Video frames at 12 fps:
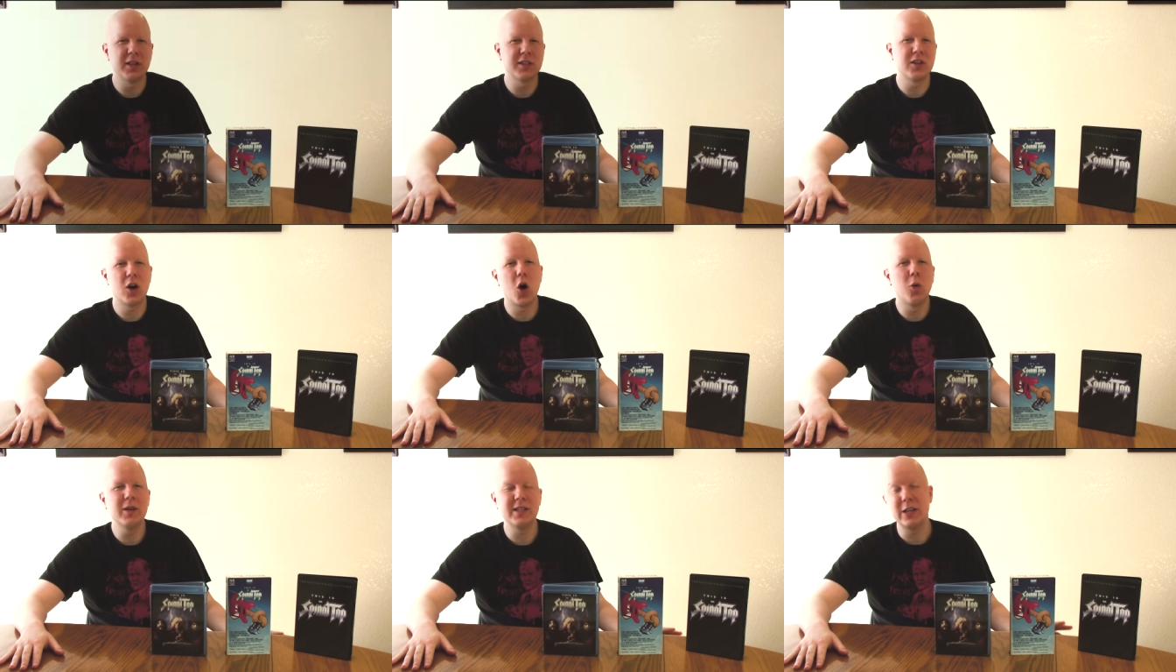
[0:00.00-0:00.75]
doesn't
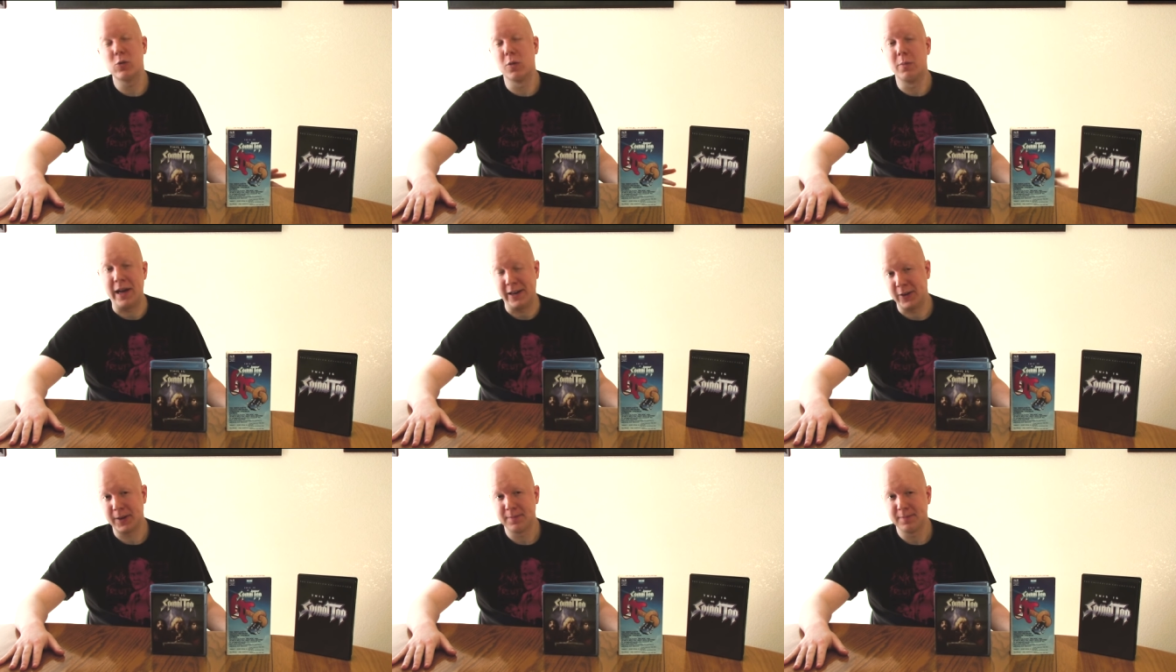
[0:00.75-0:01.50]
always equal
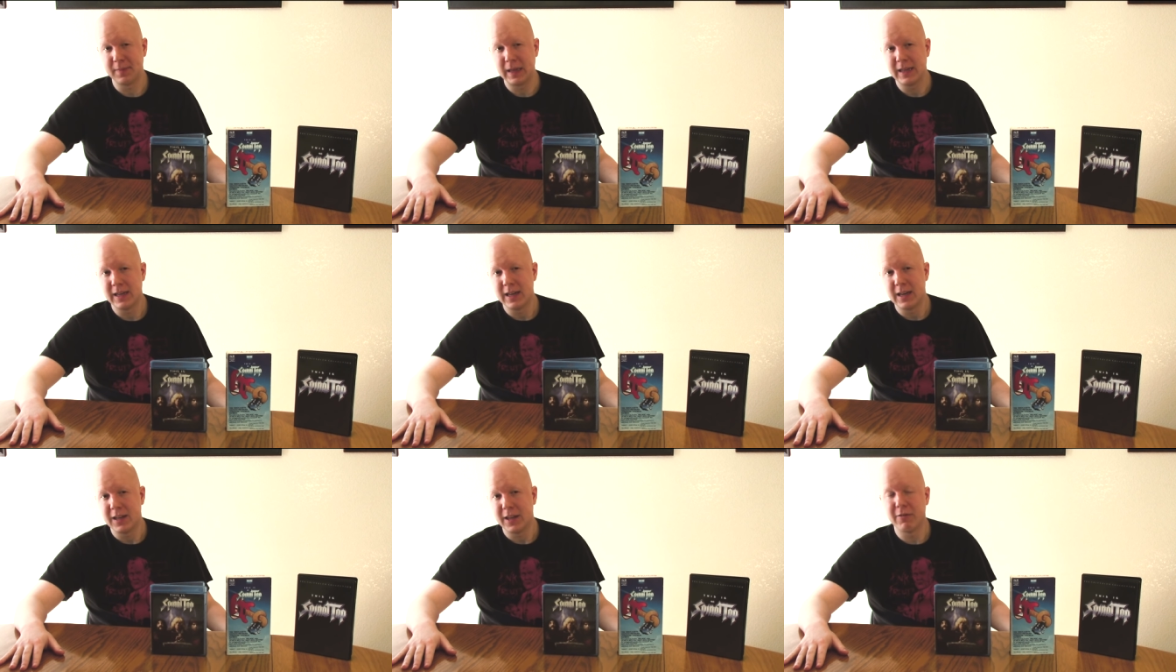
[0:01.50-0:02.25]
better.
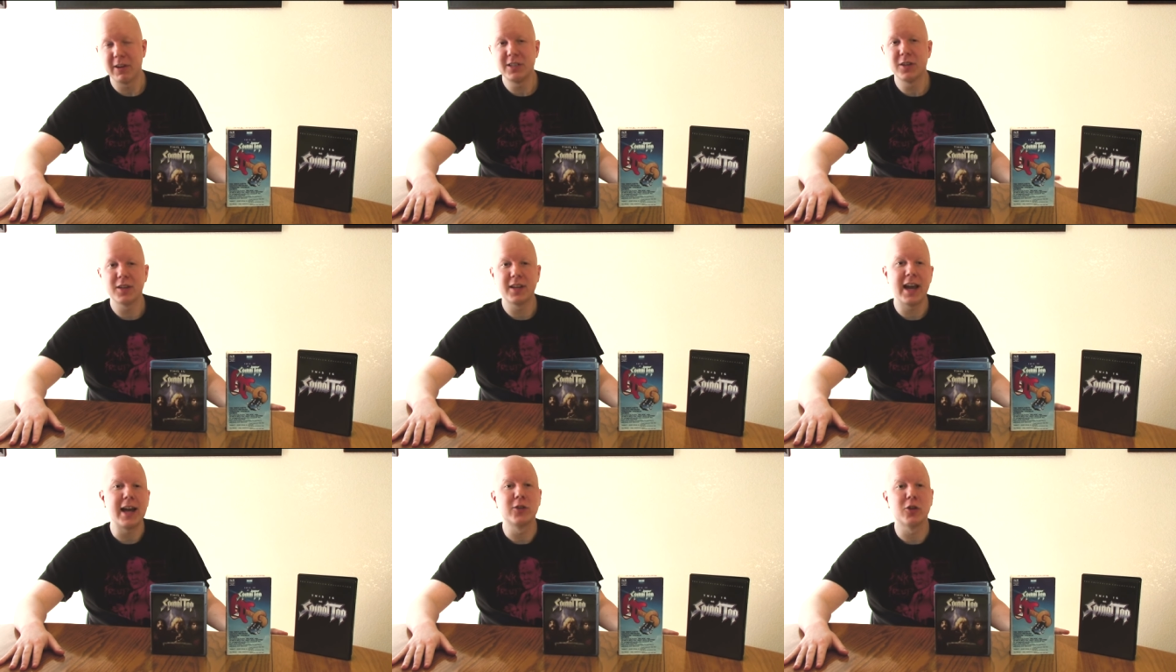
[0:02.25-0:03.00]
The original
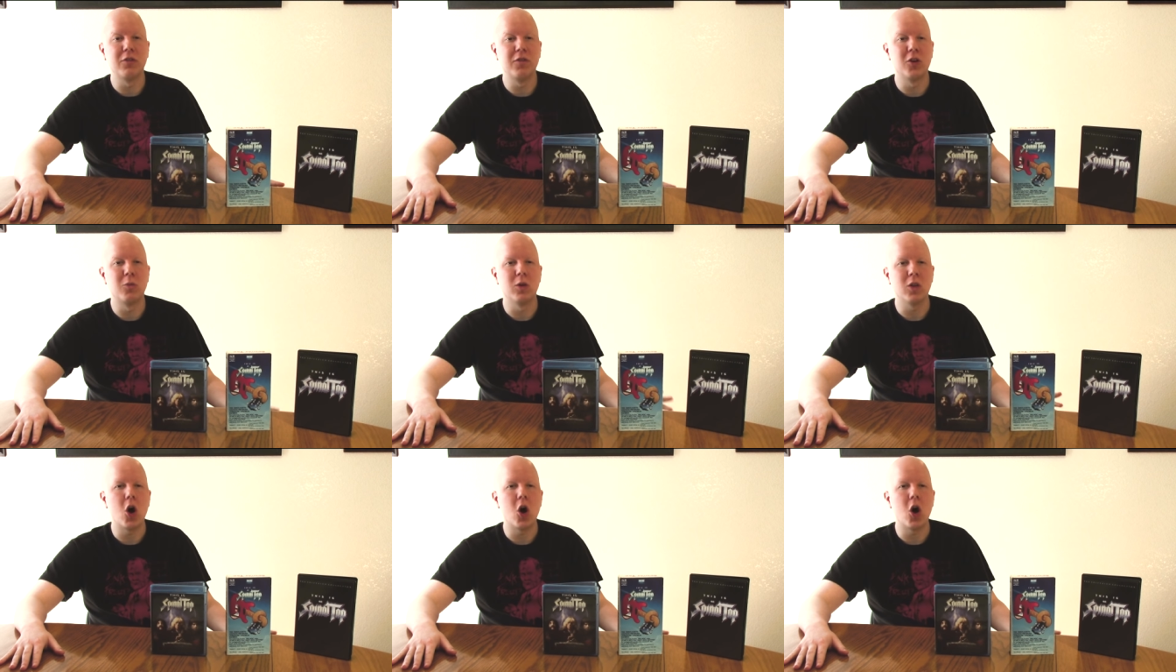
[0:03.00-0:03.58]
theatrical film will